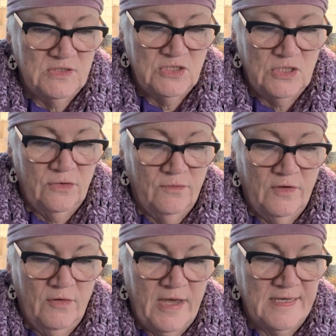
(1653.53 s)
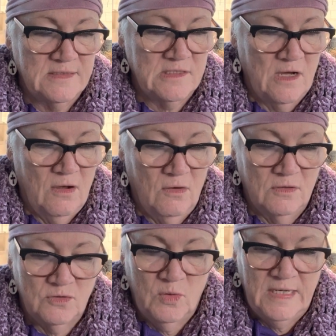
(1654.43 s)
2. Okay, so
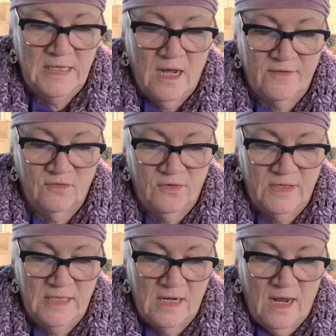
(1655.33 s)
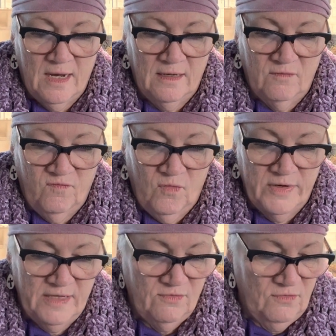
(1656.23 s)
29, 39,
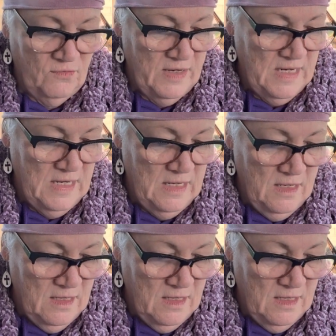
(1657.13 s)
43,